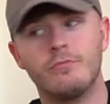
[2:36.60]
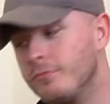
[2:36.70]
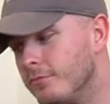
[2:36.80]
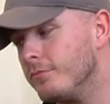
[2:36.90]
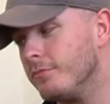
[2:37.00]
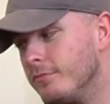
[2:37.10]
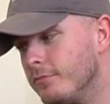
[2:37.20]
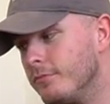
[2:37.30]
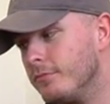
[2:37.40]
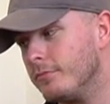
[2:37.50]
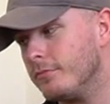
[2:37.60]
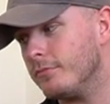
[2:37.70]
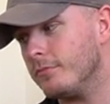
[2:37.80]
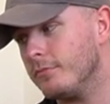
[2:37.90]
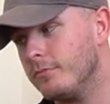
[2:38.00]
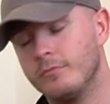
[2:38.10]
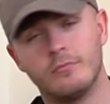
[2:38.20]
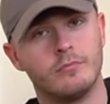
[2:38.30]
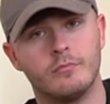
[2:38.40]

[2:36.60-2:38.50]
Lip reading: (no one is talking)